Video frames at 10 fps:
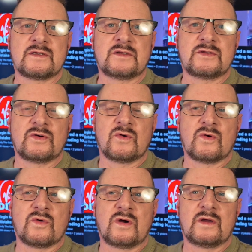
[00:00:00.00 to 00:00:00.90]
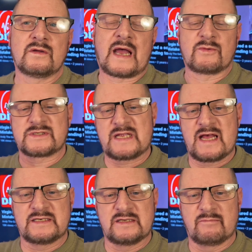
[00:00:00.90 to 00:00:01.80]
your
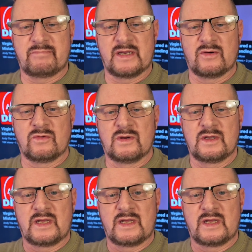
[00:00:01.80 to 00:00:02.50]
outstanding bill,